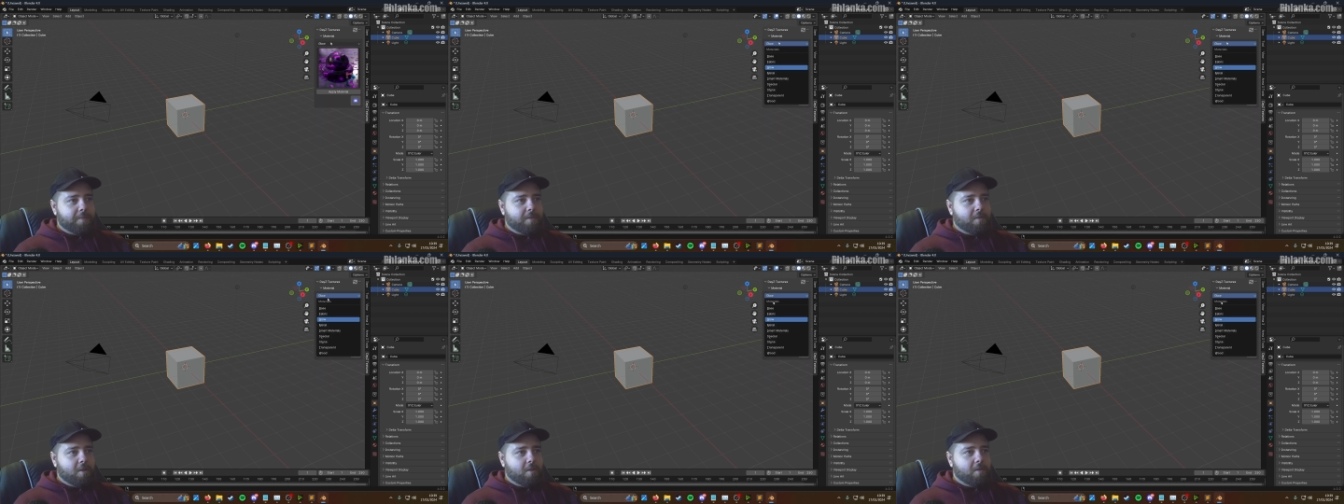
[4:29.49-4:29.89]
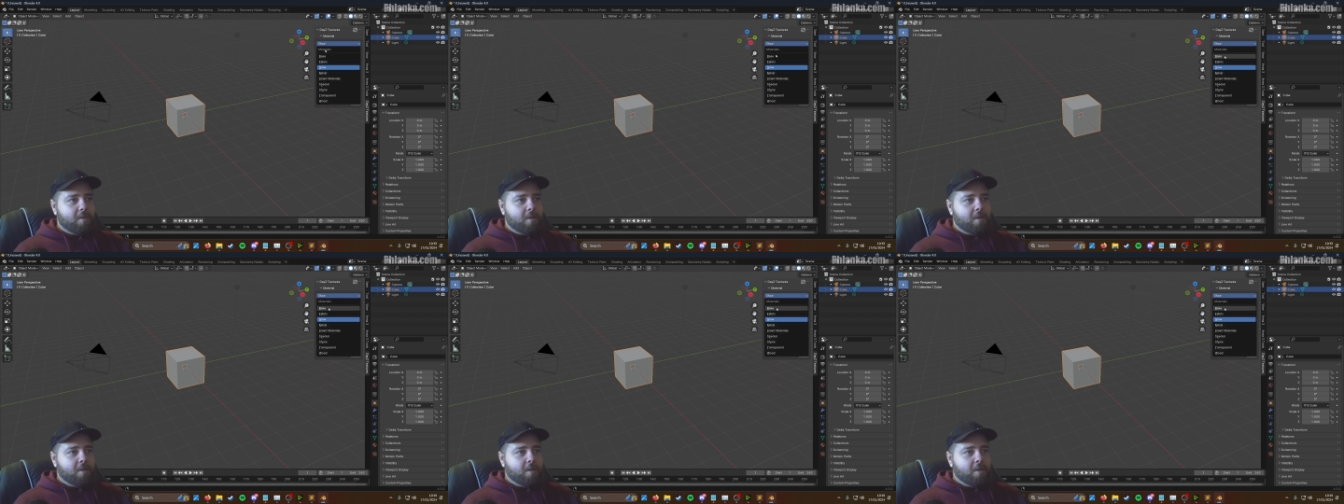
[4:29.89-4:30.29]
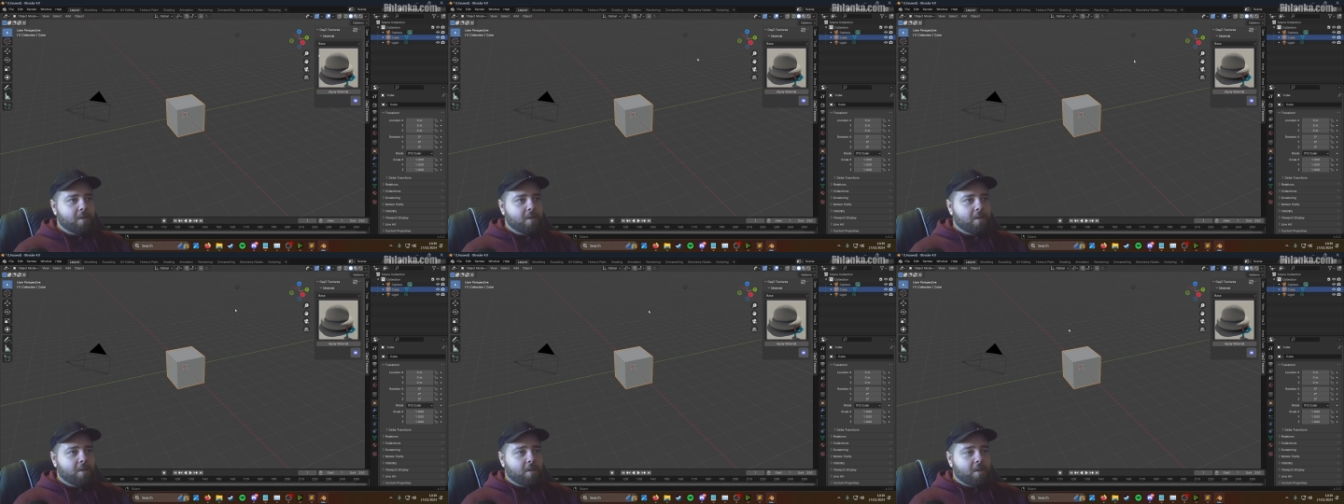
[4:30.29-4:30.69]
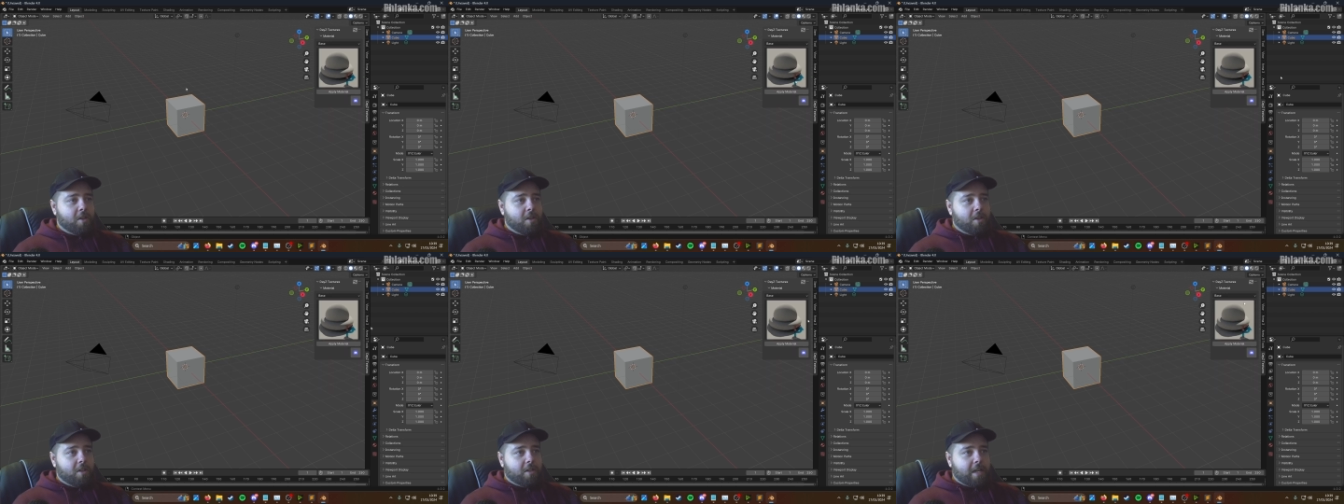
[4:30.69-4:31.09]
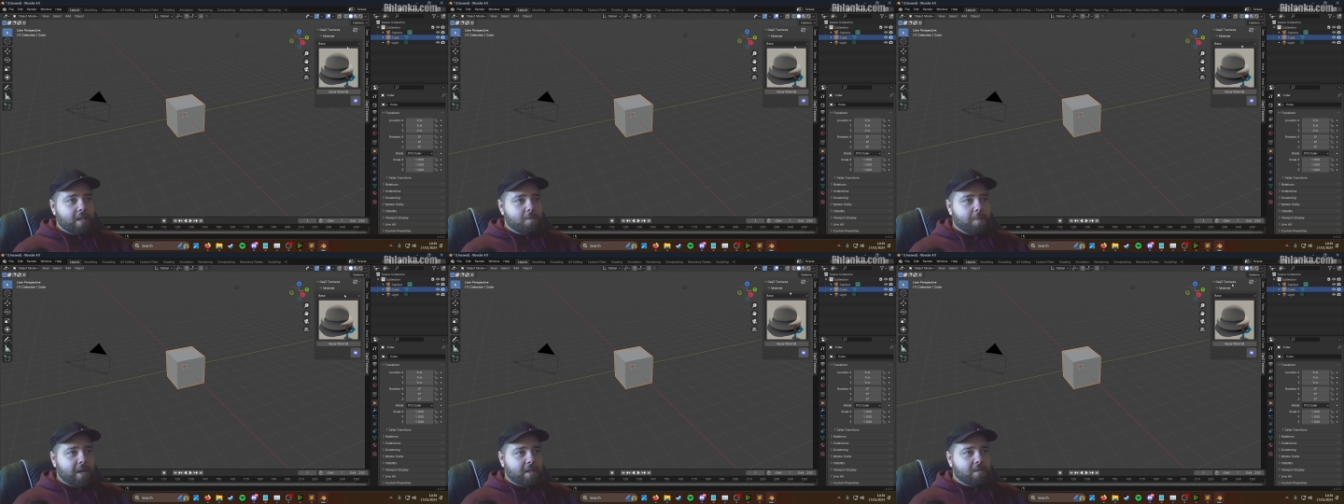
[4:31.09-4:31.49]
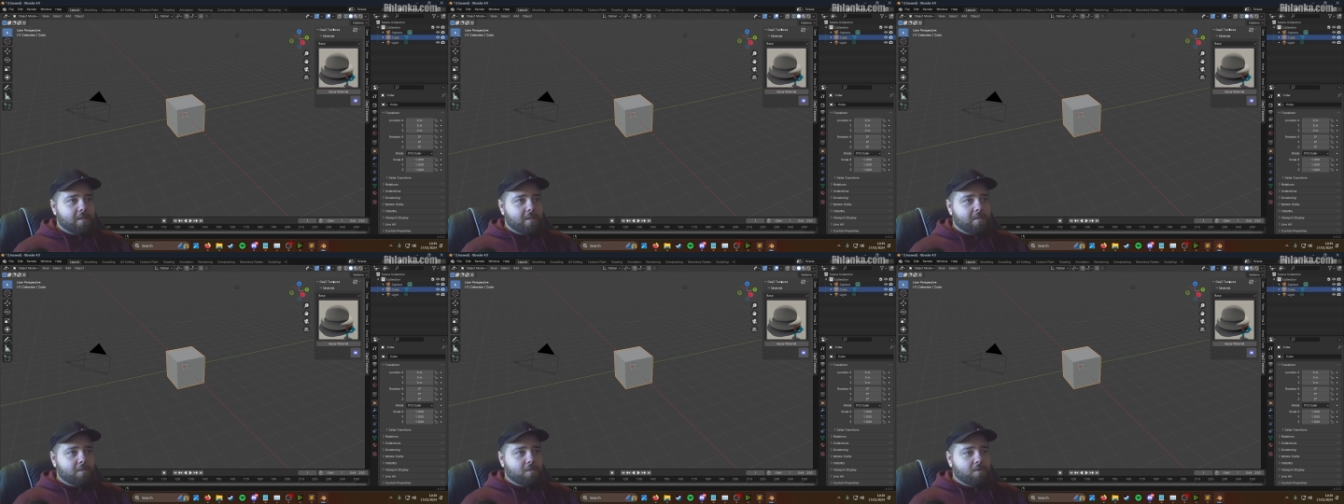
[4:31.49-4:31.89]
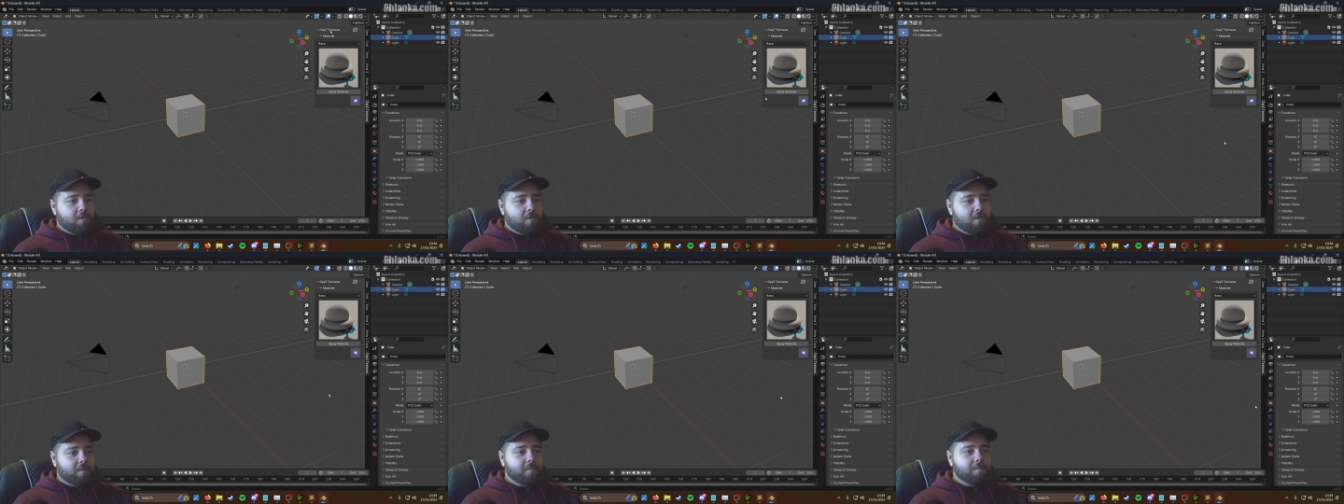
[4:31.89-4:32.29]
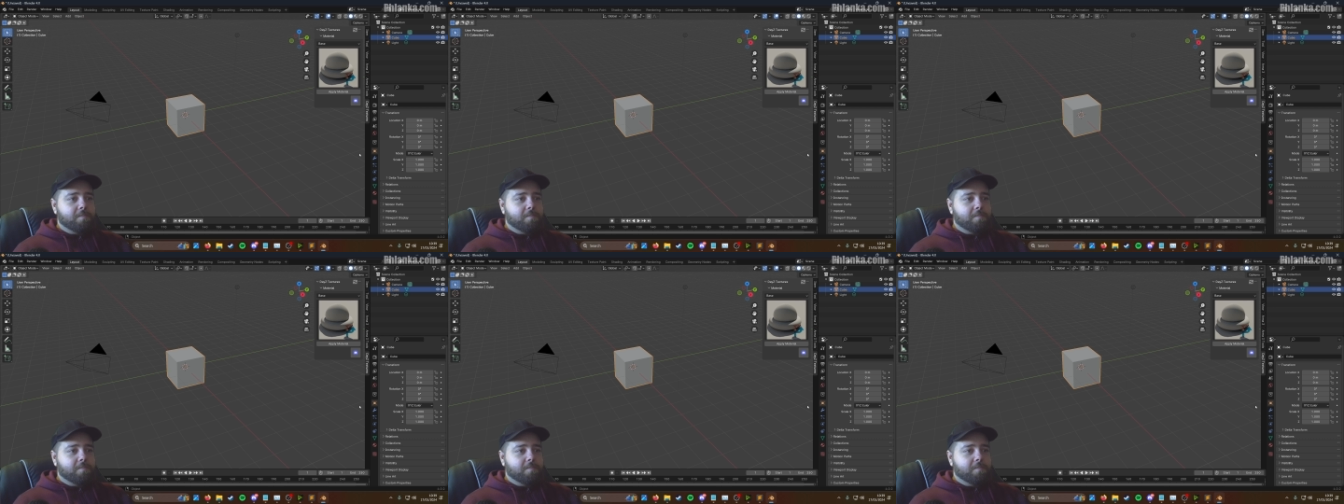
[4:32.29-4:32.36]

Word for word: So your texture pack's installed